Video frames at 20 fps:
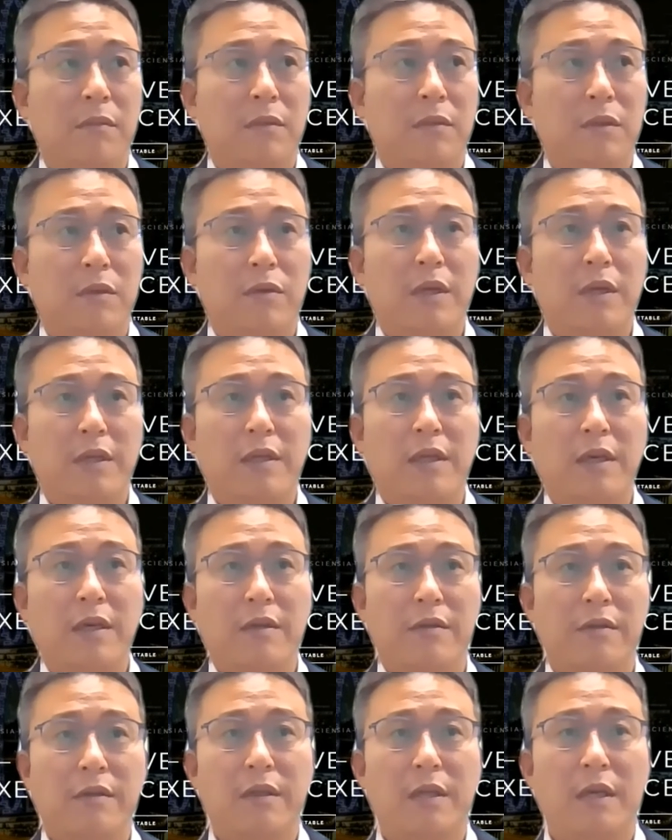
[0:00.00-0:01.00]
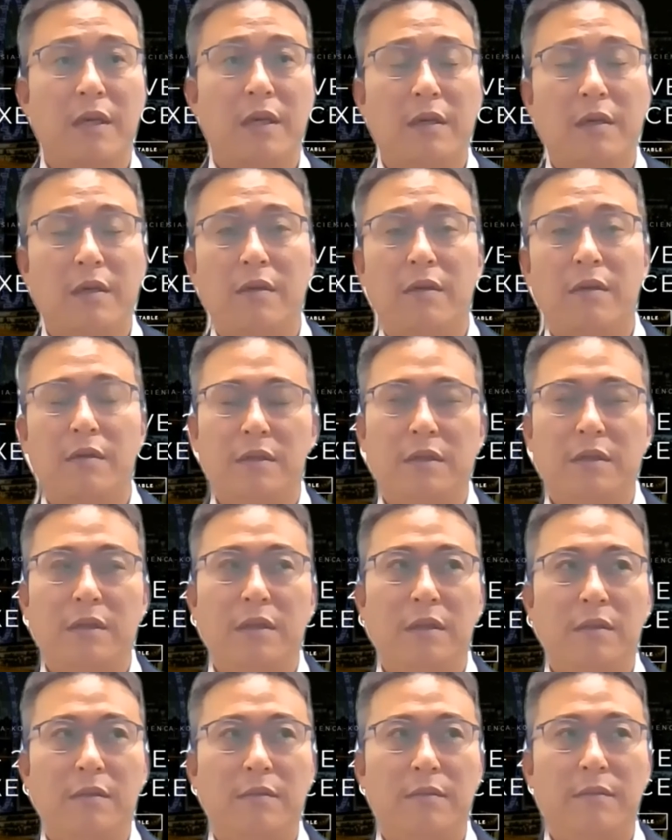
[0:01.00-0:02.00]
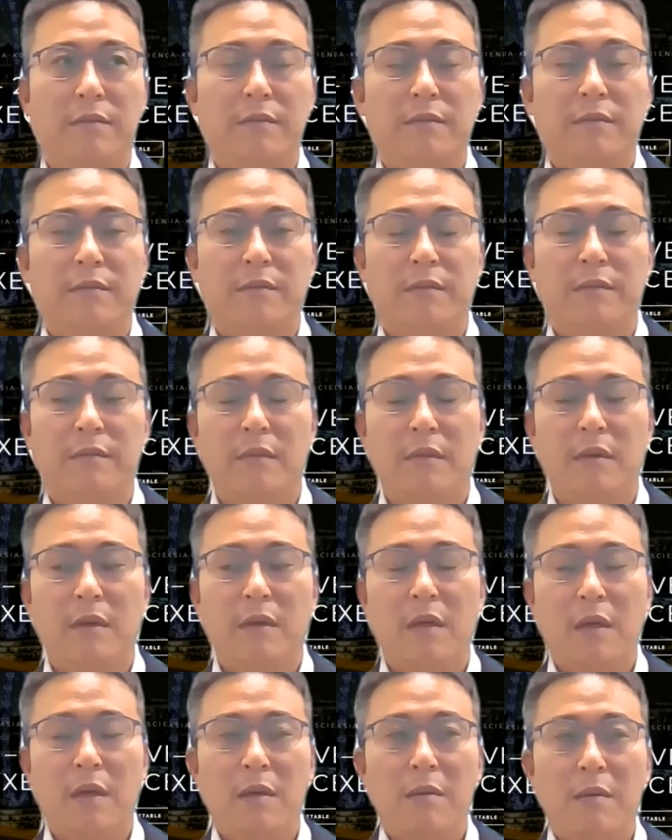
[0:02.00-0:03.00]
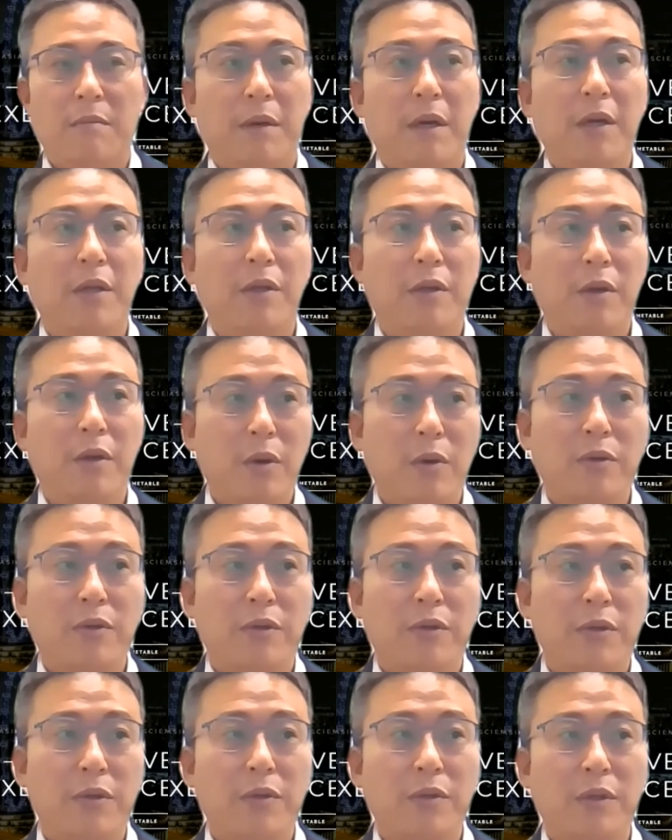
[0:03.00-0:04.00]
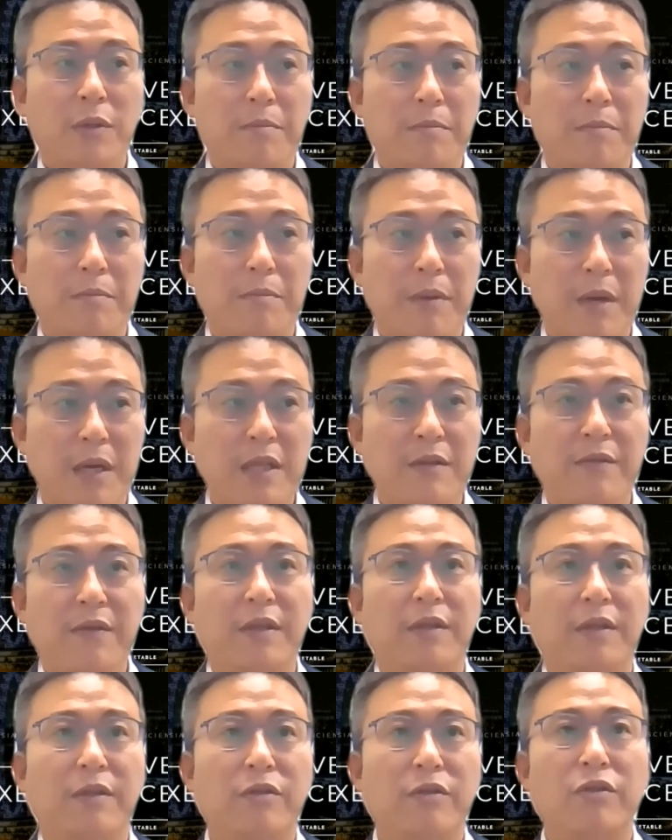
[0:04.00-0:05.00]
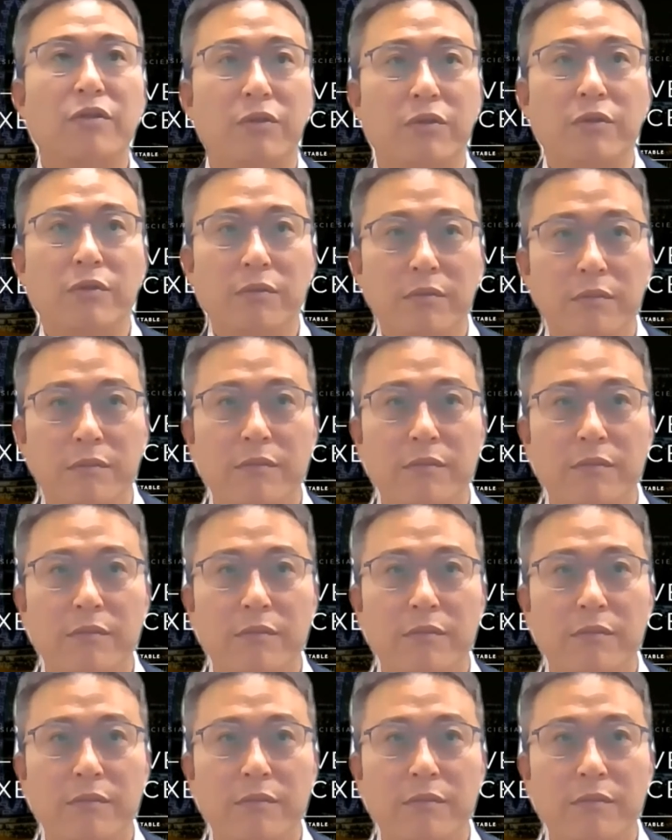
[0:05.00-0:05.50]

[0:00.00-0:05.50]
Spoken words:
Korea science and technology, but also the benefit to